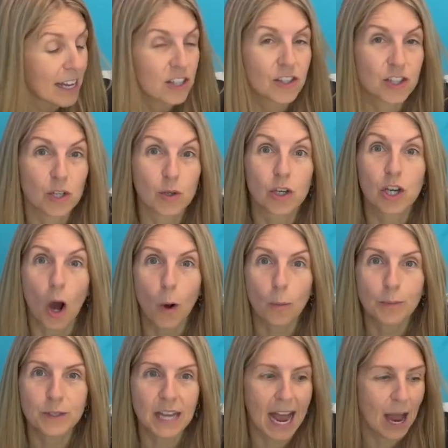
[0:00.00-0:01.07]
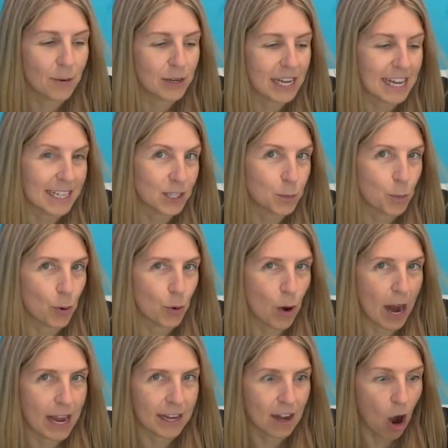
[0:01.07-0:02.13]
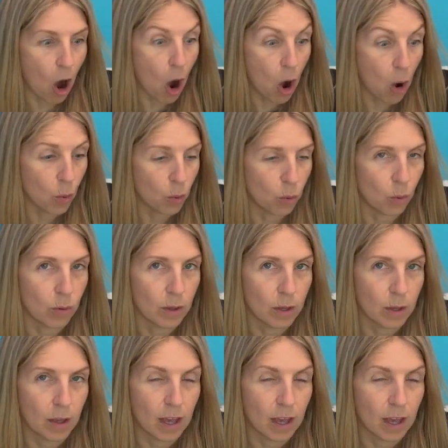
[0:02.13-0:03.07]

to gulp down its prey whole.